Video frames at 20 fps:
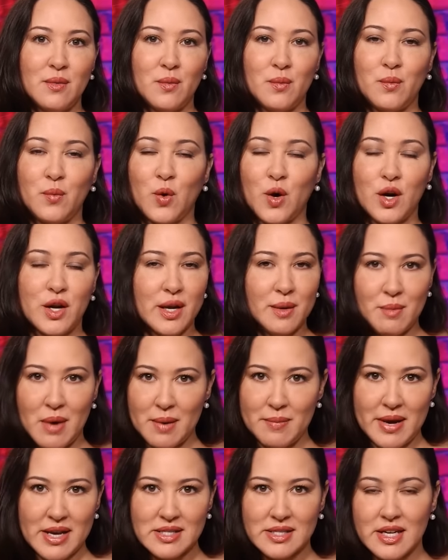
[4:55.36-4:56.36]
work in
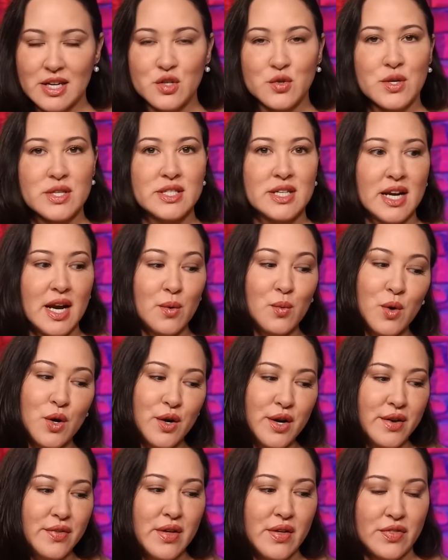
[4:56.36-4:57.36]
my best interest. And I
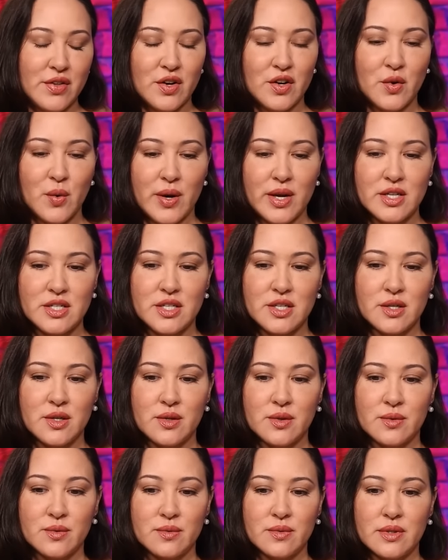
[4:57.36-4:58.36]
worry that they're going
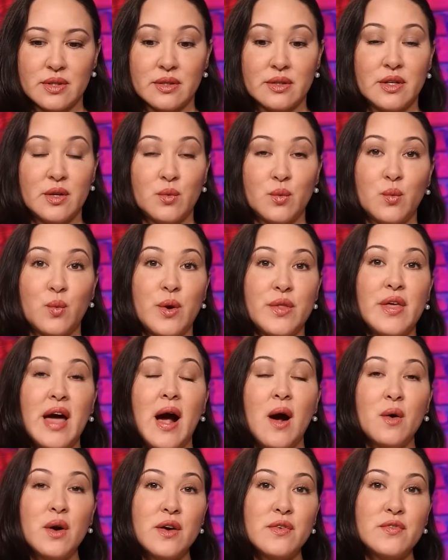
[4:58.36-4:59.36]
to
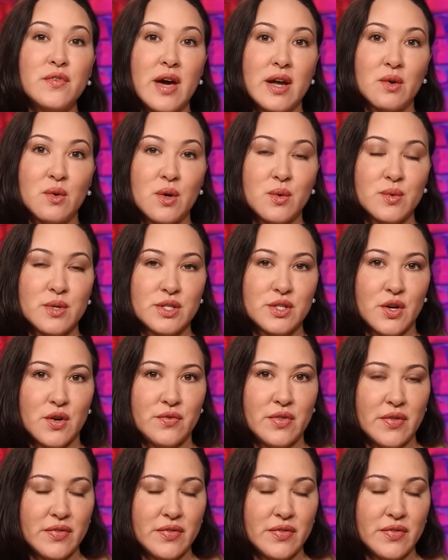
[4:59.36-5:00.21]
without a Federal Reserve